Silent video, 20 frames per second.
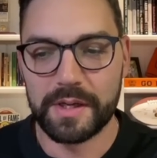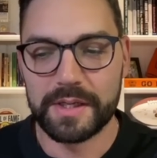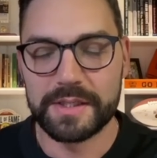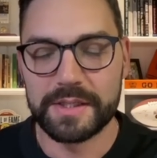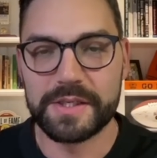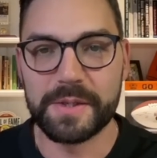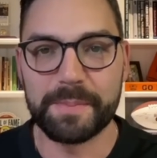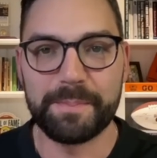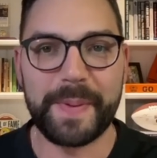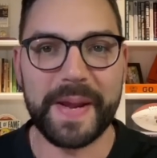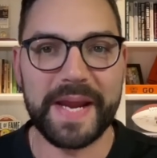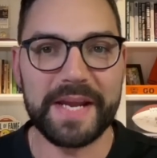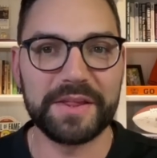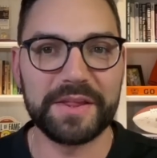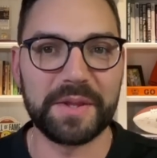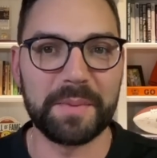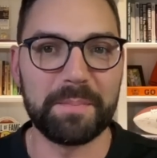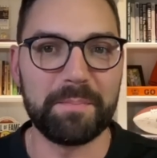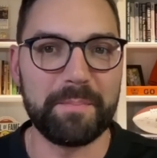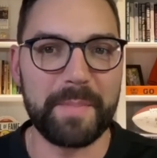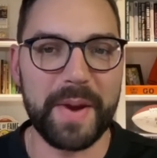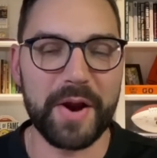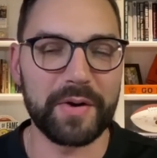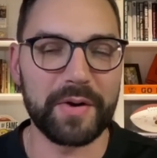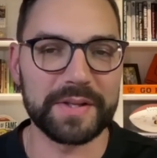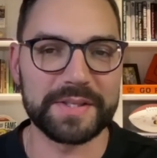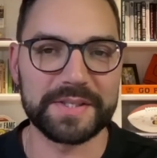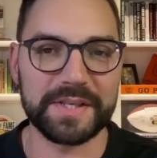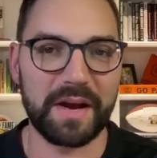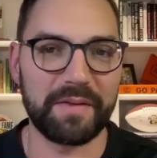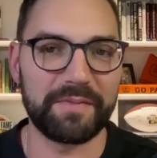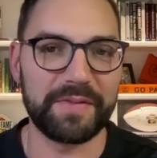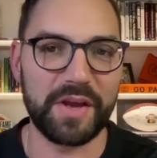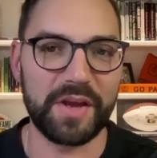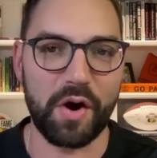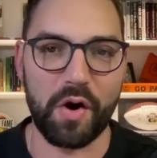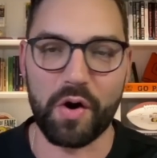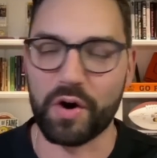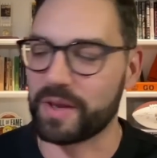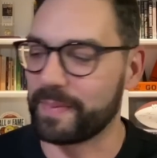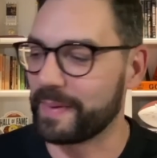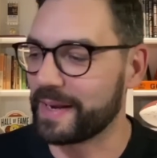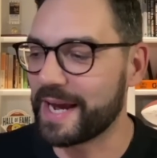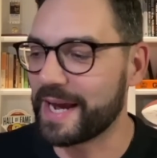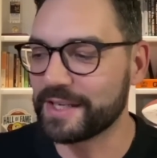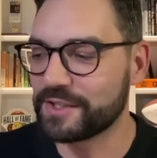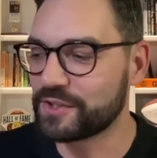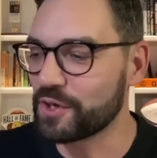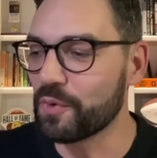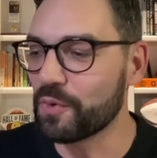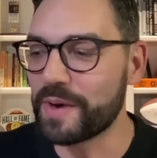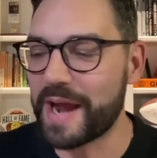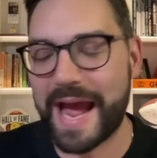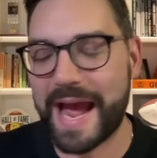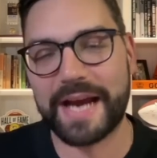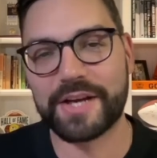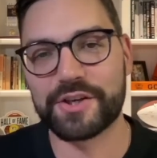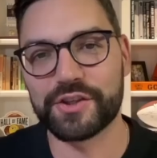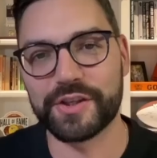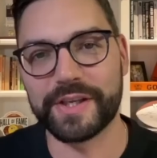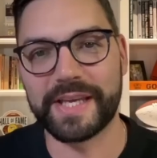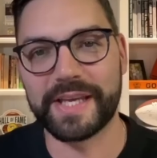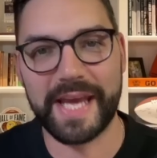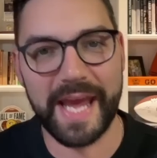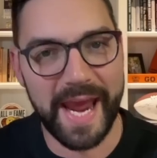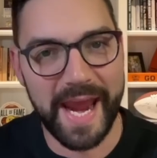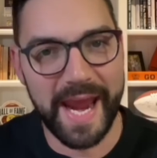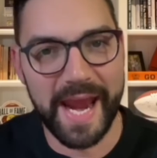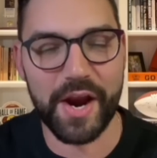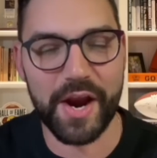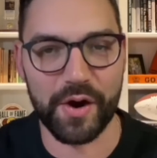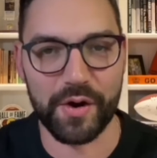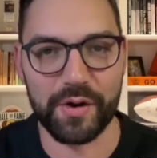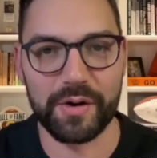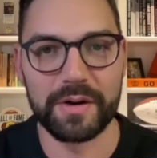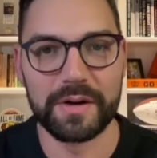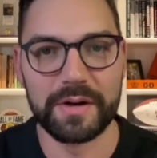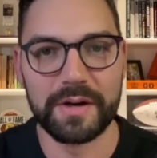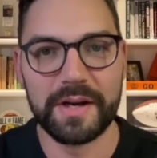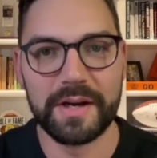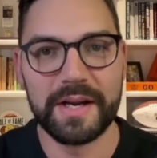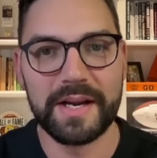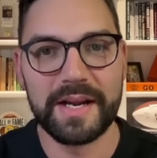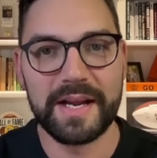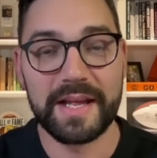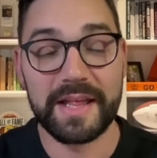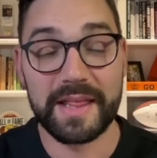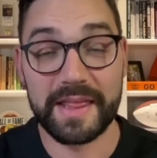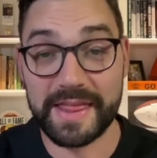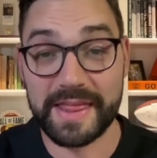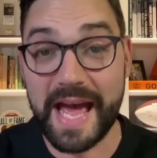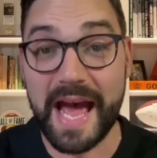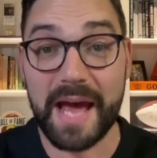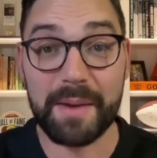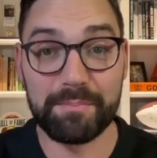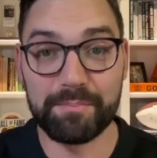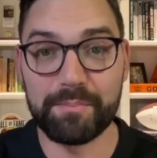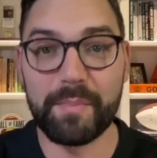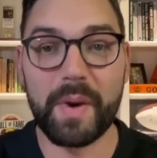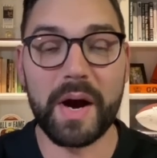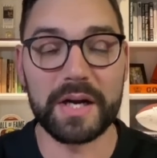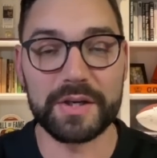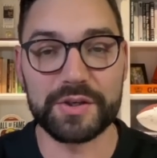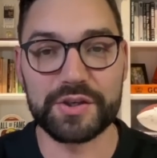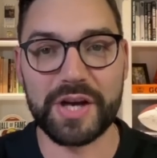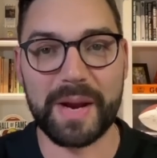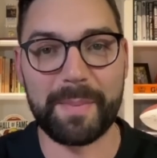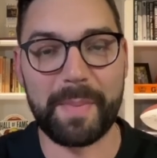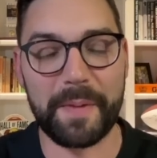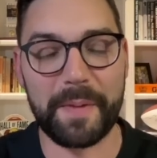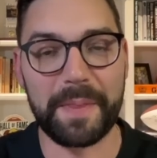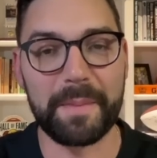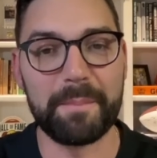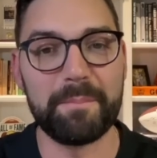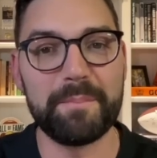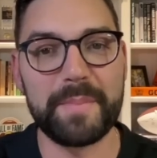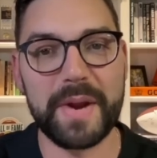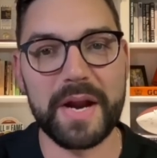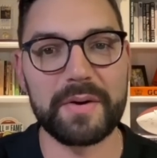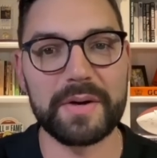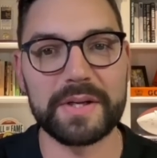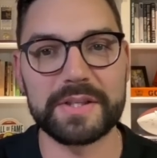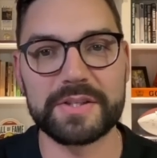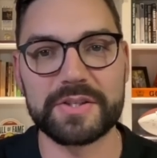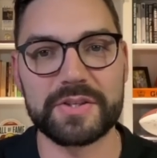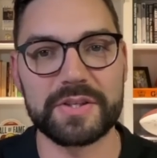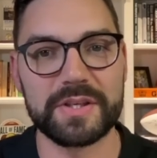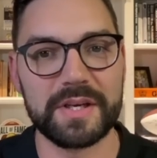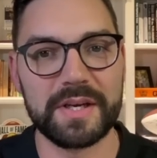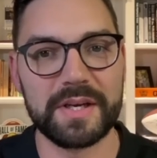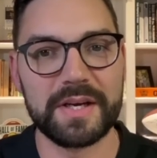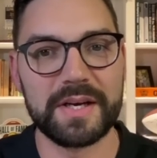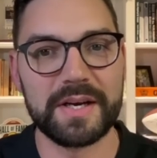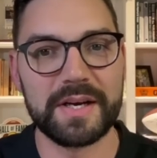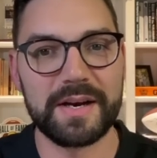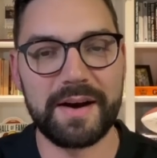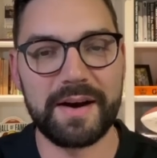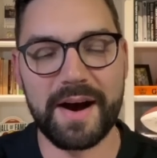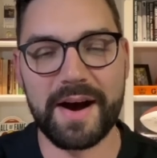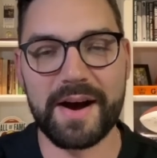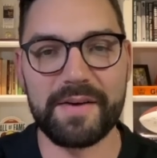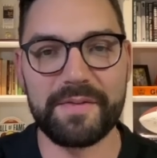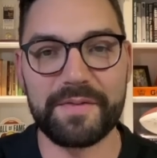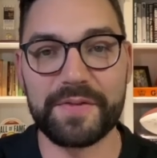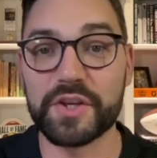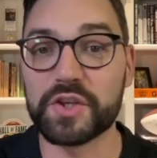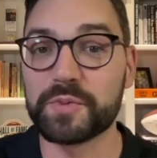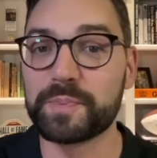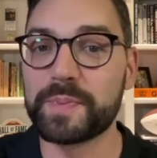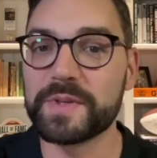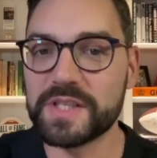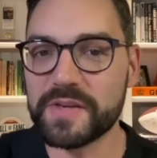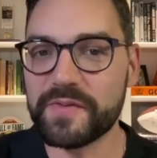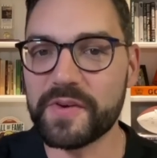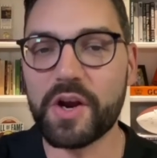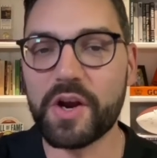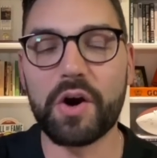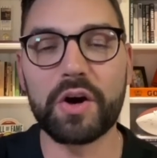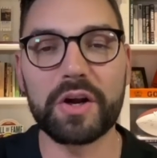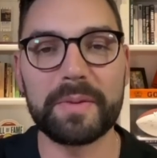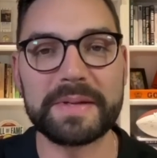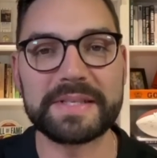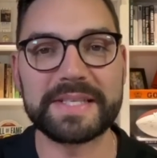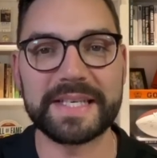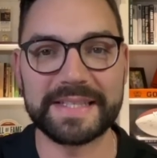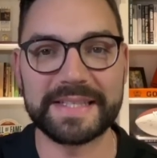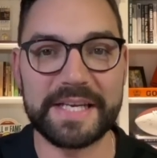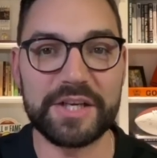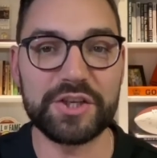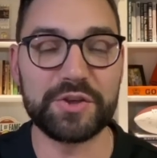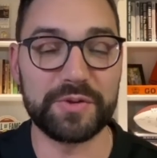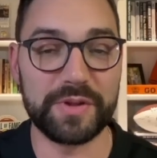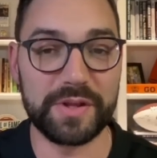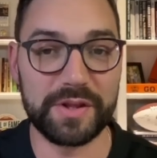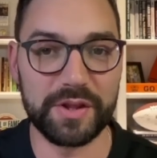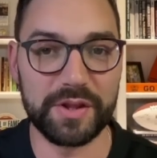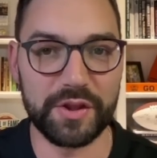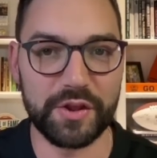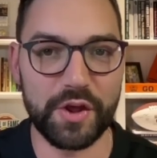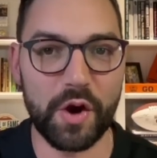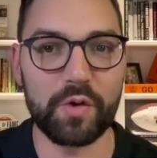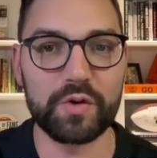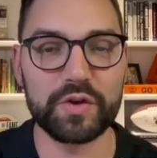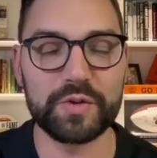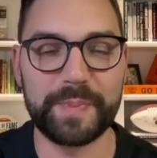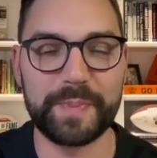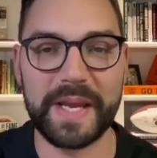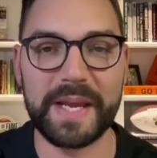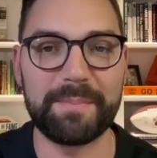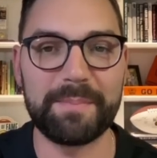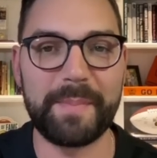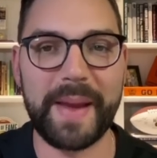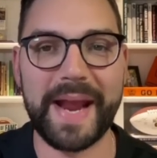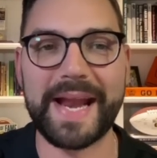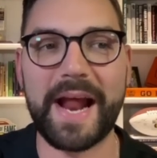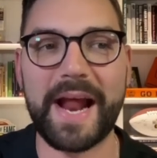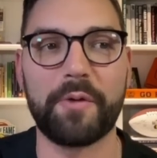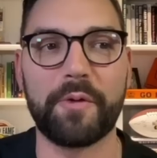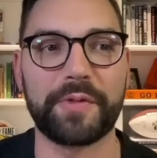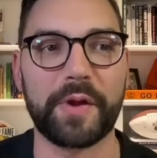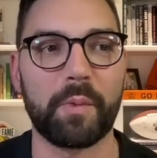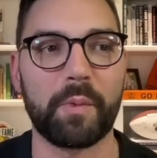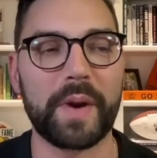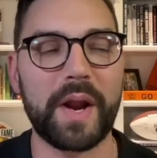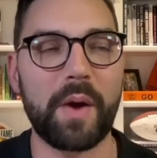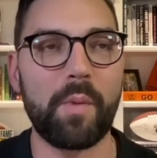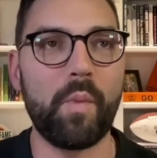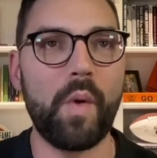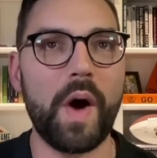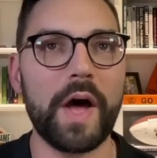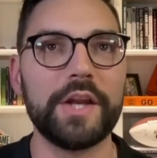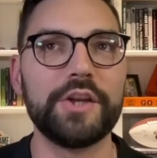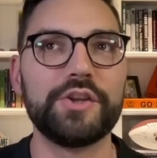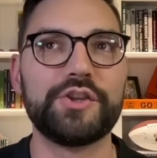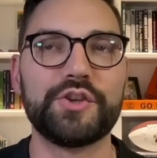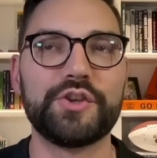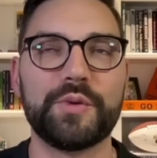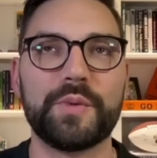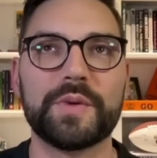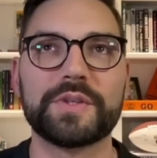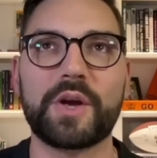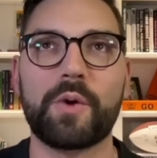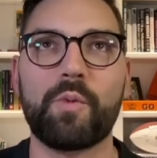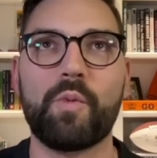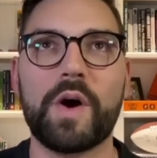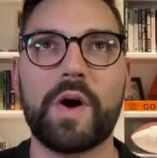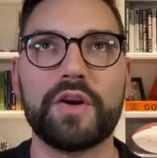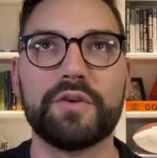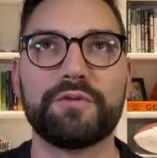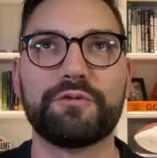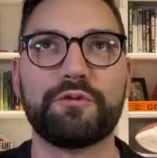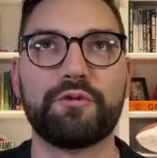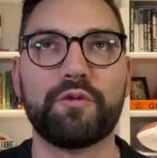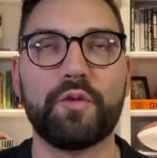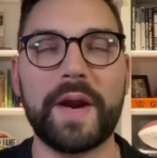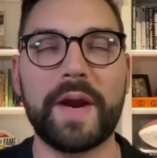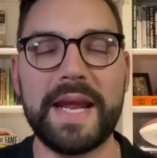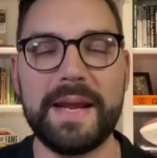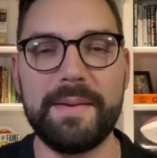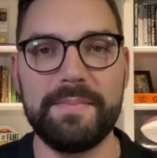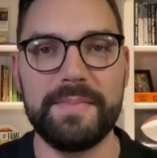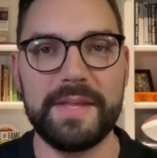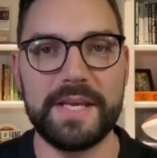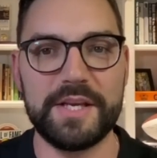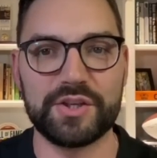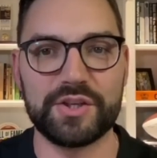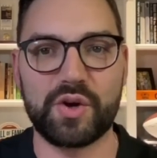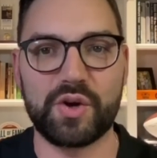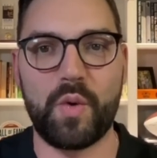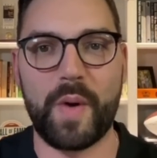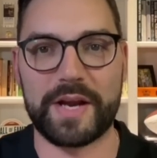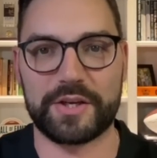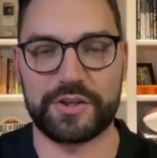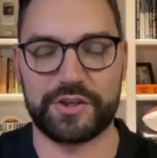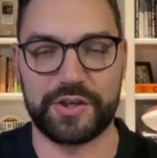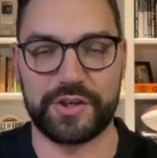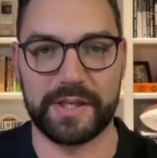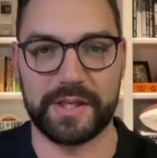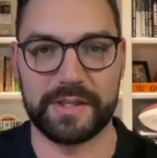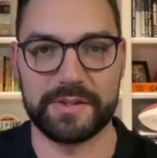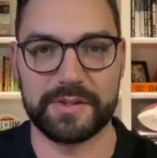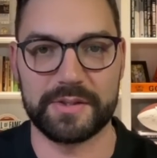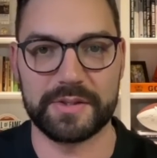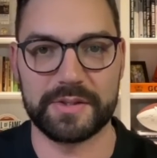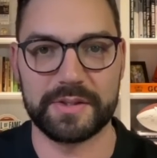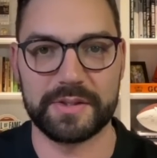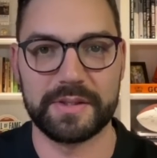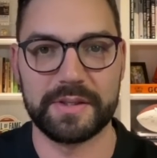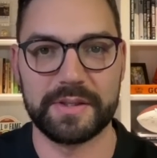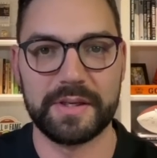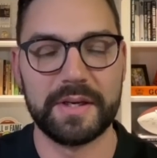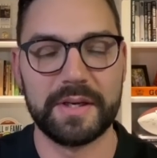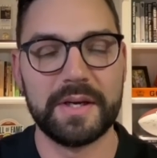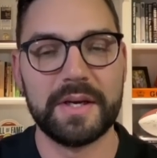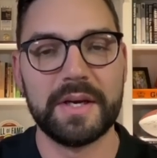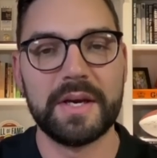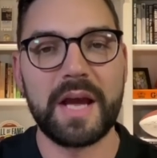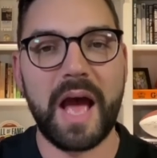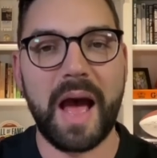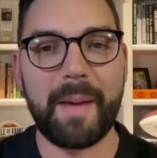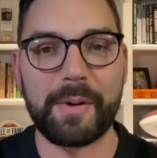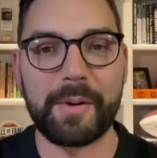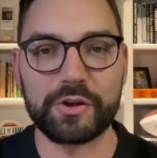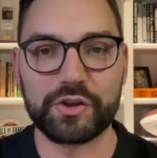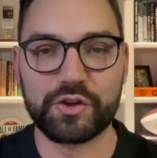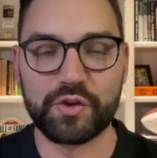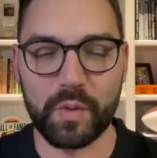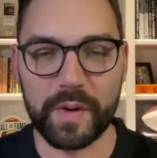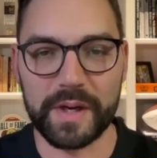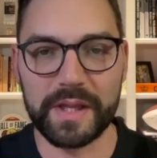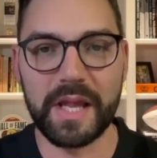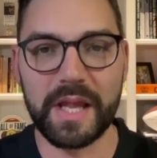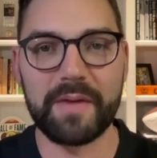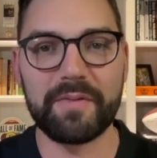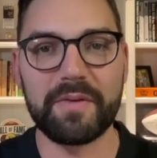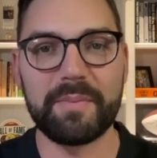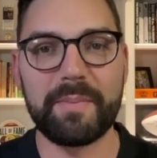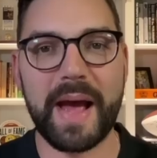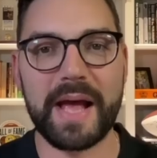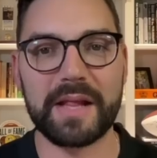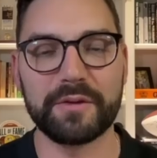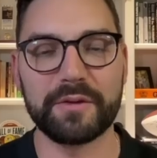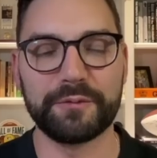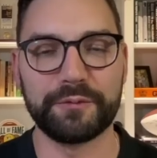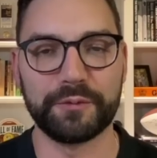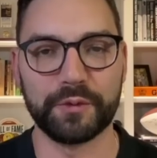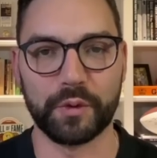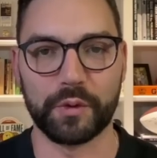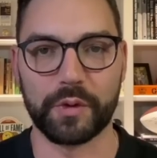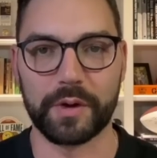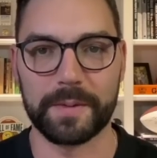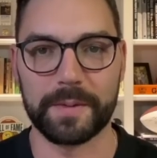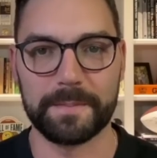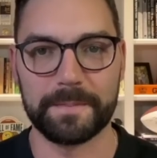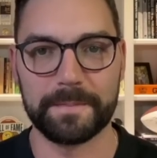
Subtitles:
debate the merits of the argument. I don't actually care that much about the merits of the specific arguments, at least those being made out there. What I want to do is I want to frame these questions about Jordan Love and Matt LaFleur